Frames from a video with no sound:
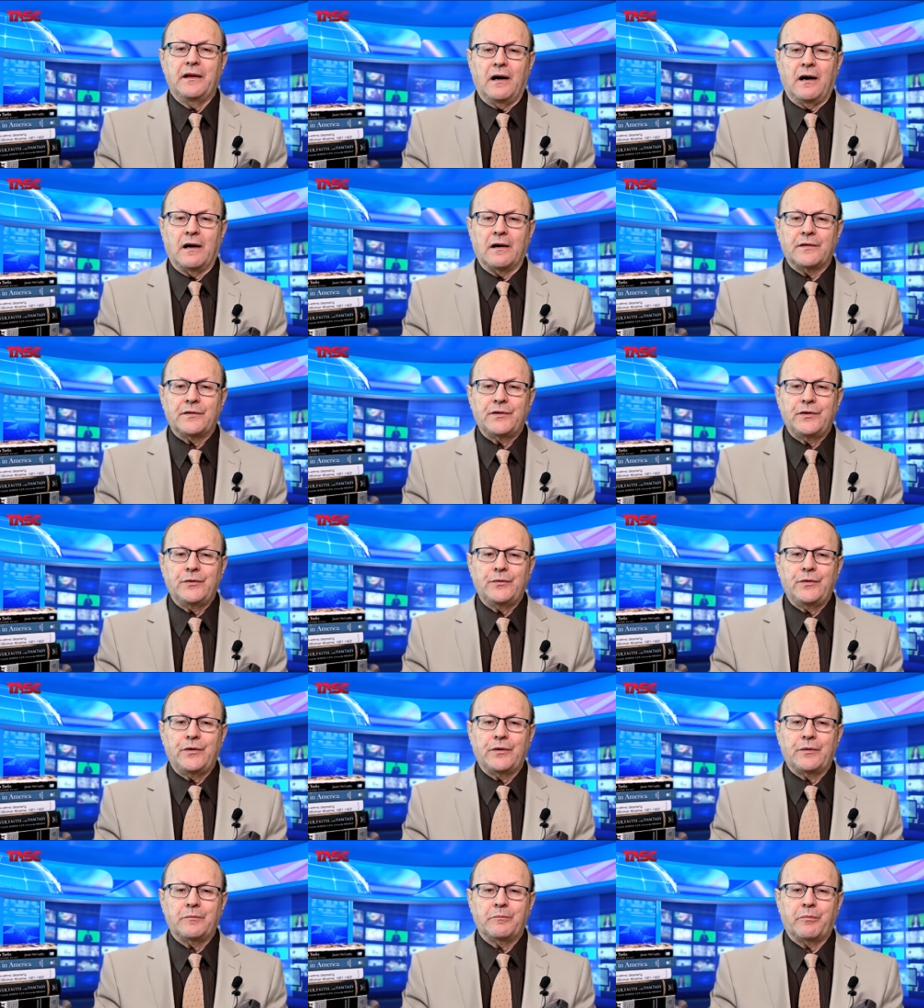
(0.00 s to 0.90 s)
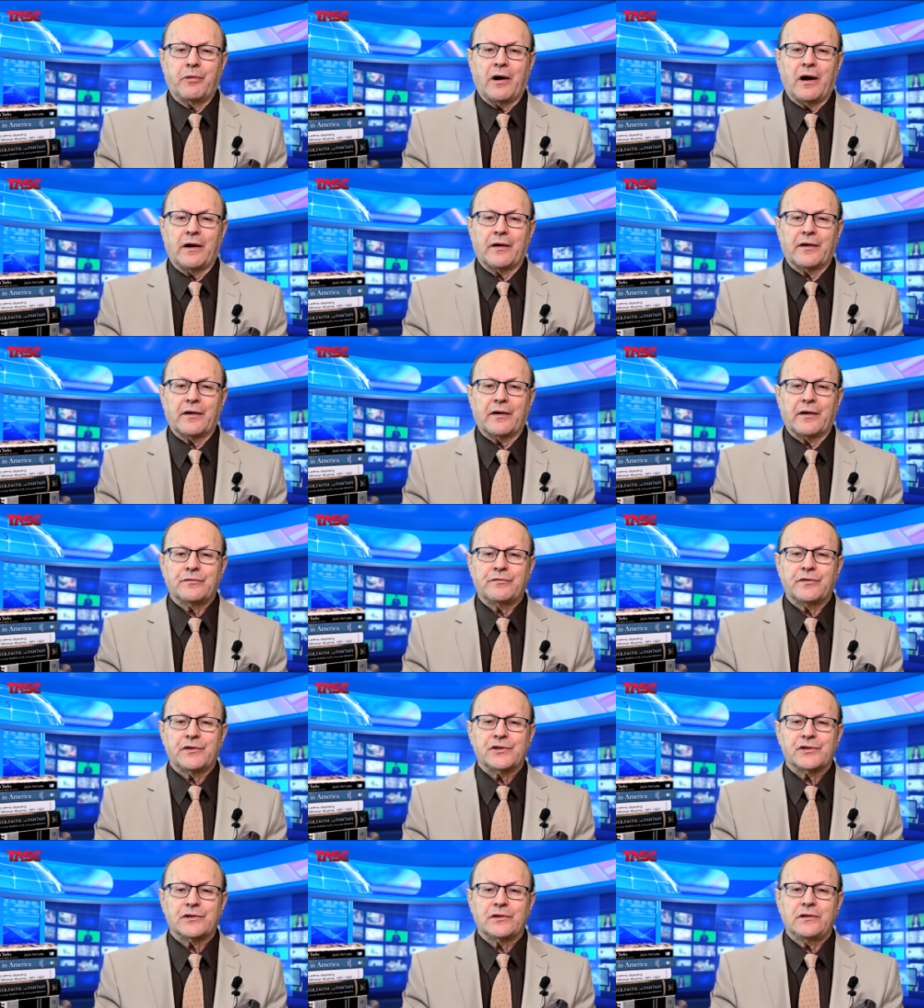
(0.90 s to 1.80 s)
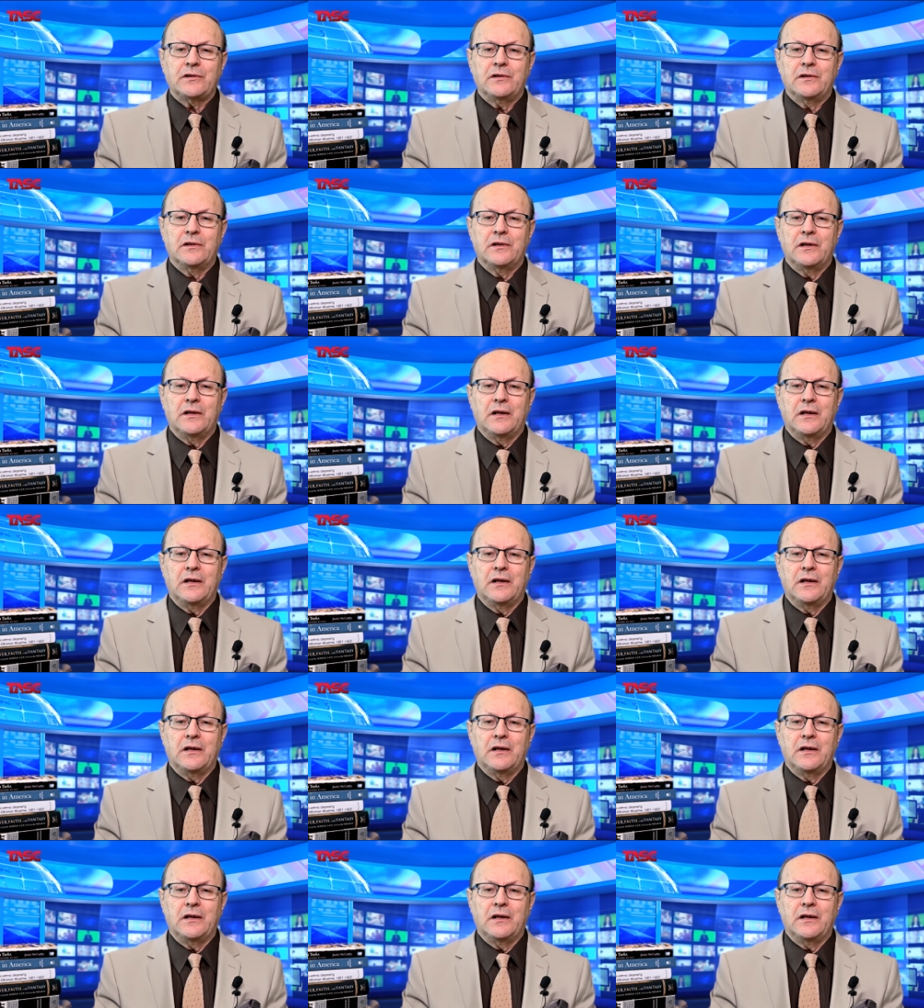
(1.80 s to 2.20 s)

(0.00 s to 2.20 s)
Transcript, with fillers: on Union and Progress official,